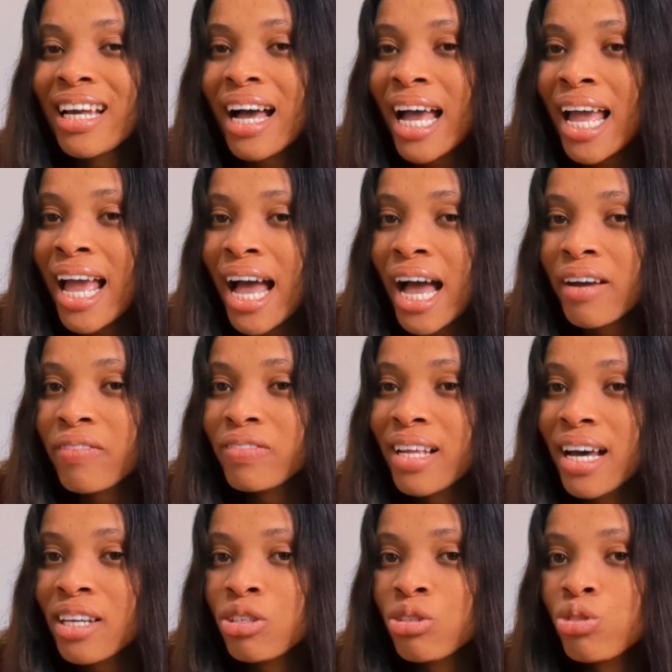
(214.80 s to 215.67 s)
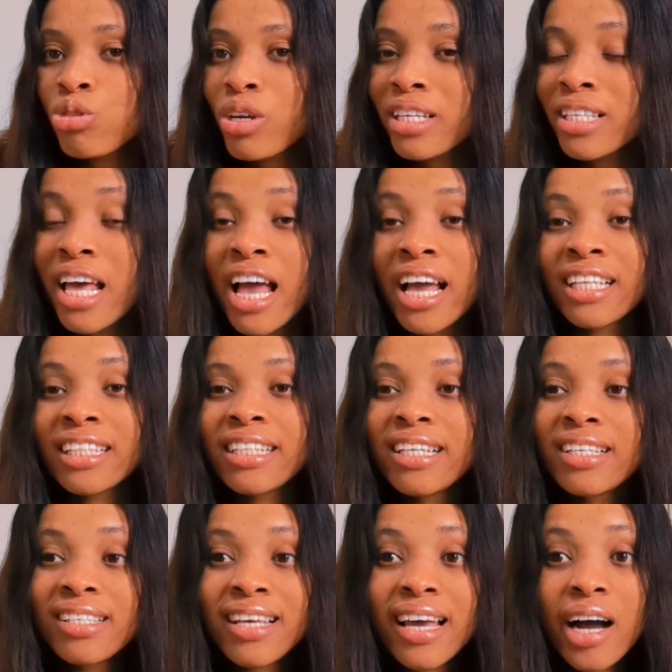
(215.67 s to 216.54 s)
I have that strength.
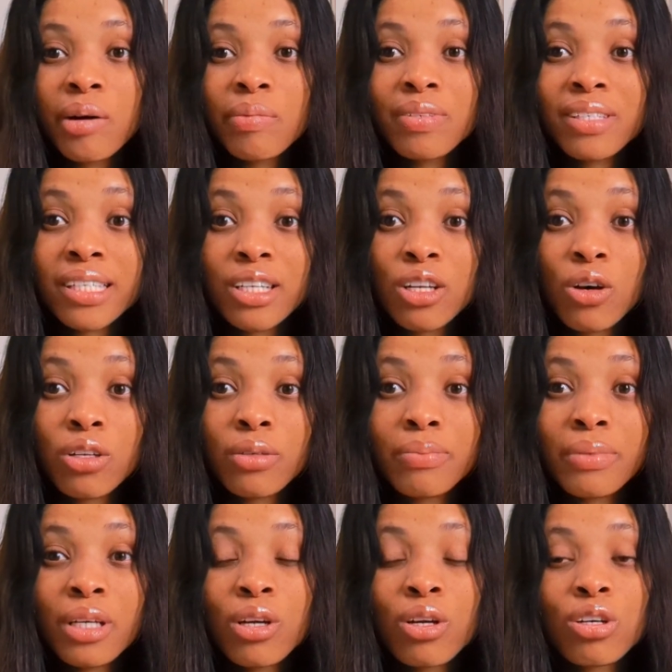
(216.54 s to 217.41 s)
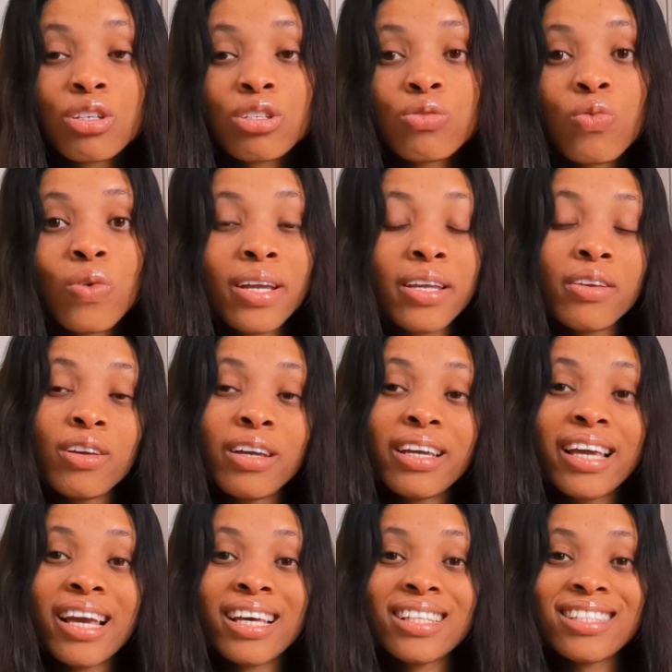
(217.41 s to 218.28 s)
This helps a lot because when you
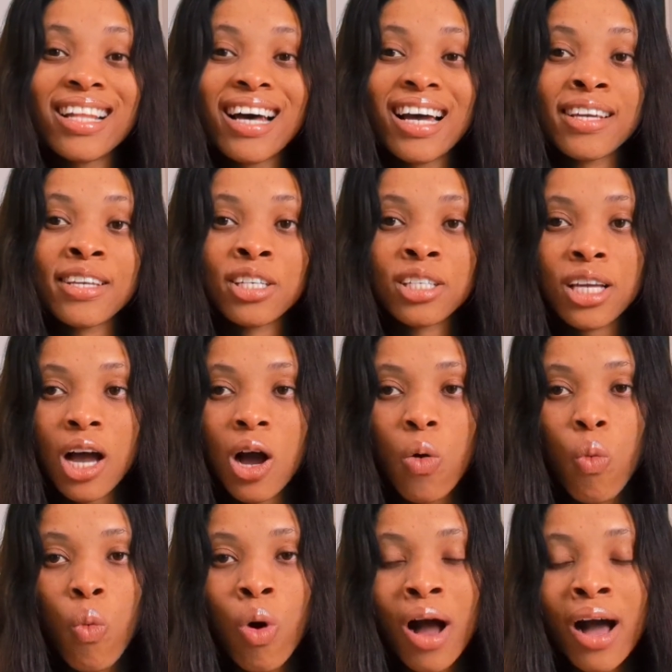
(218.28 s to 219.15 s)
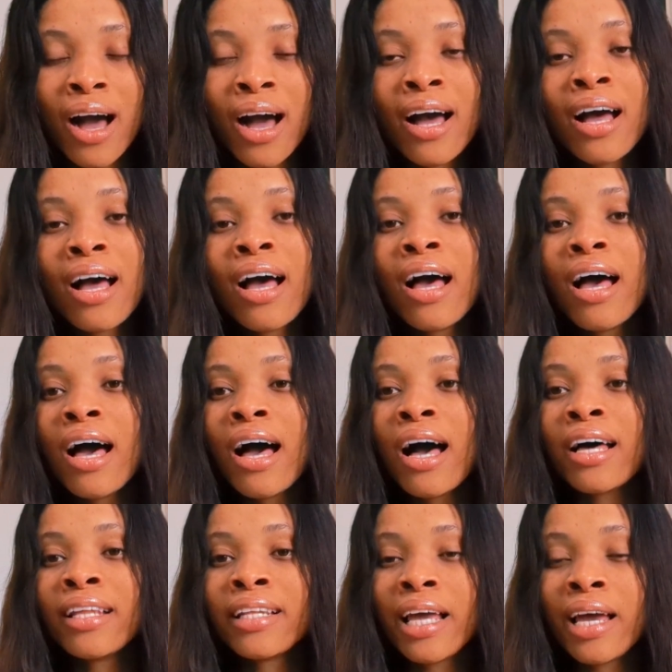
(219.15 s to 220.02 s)
get that shower
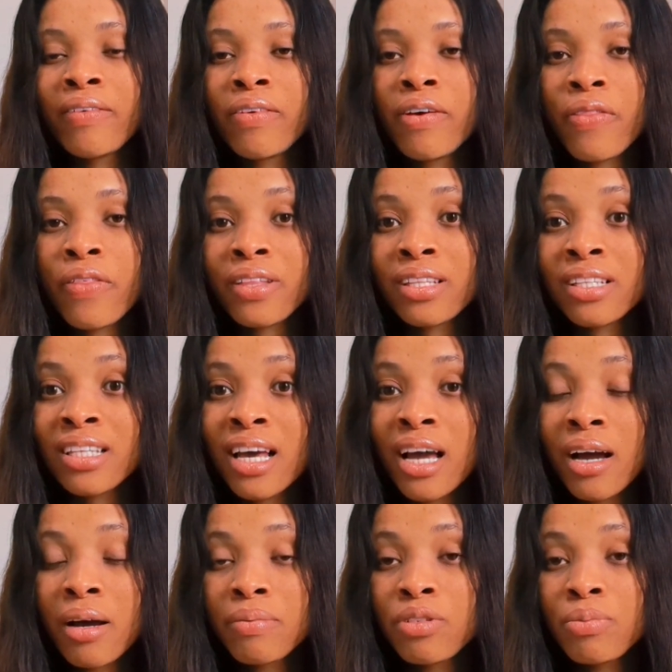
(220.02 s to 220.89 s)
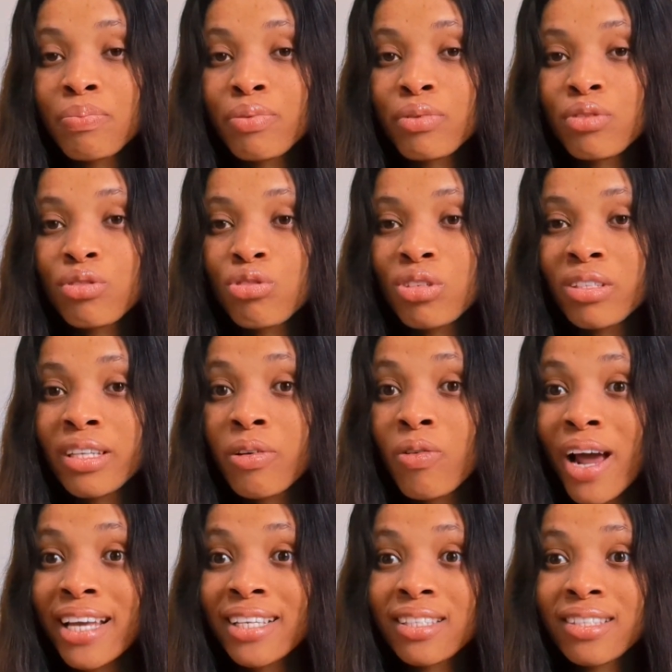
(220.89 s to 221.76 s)
and everything, it helps put you in the
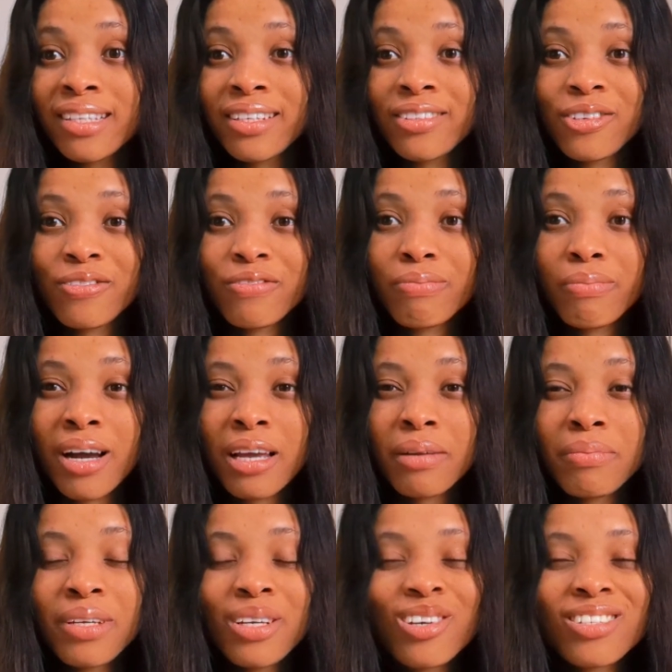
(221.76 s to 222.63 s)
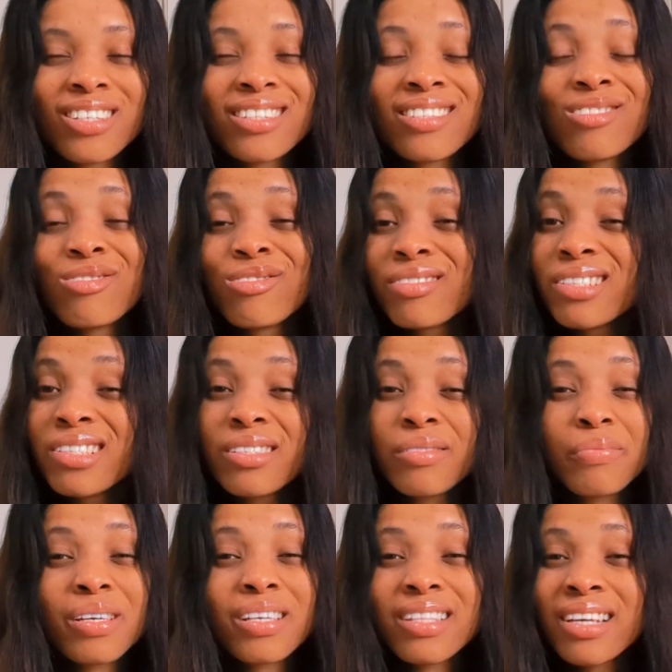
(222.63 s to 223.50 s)
right state of mind because
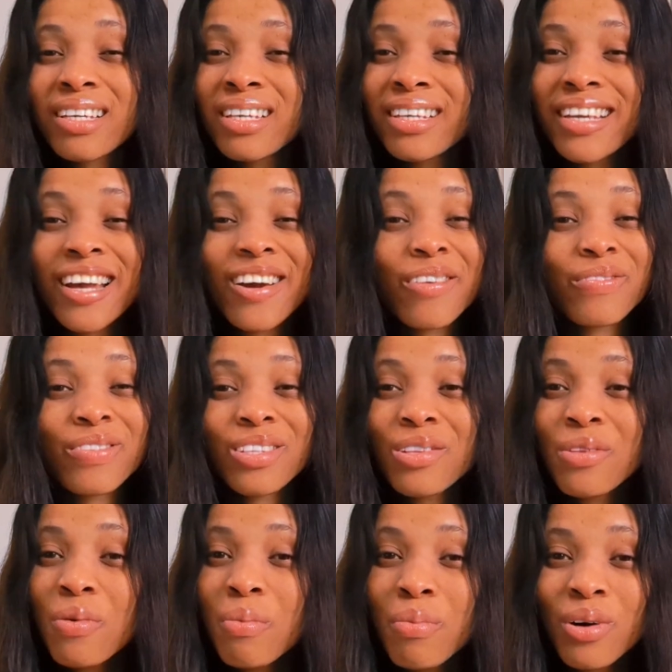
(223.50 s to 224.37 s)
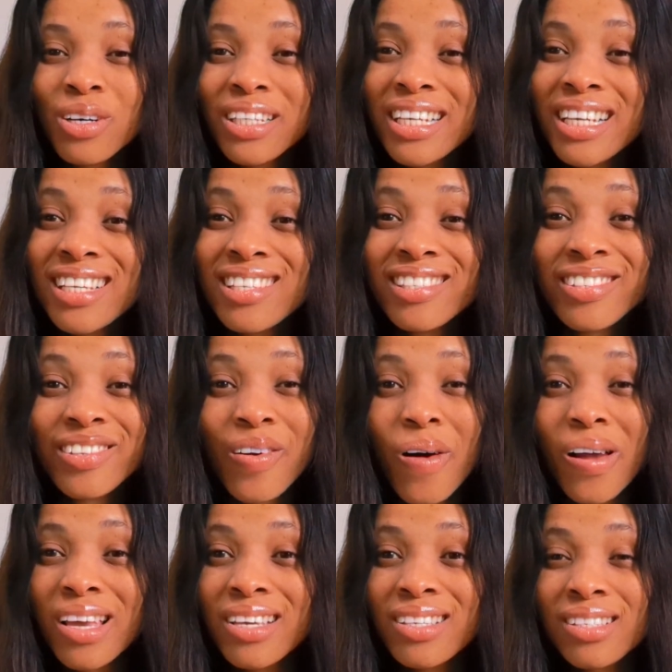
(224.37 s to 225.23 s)
trust me, taking care of a newborn is
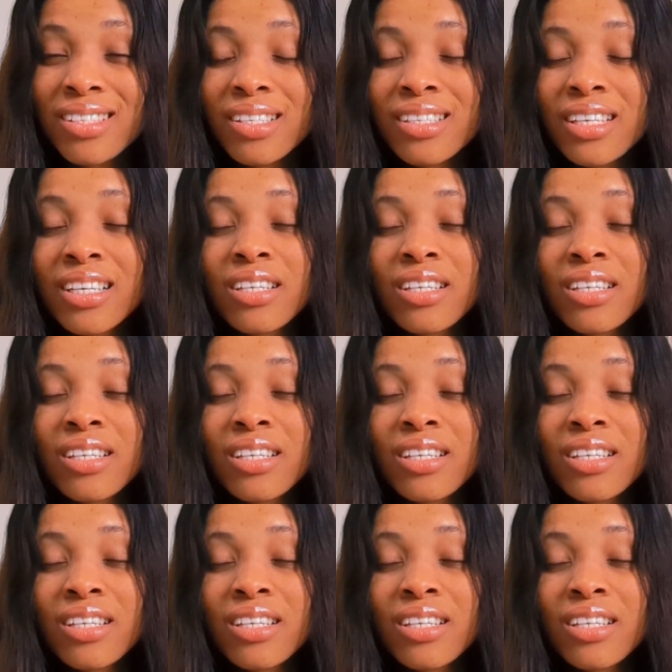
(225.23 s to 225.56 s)
not easy.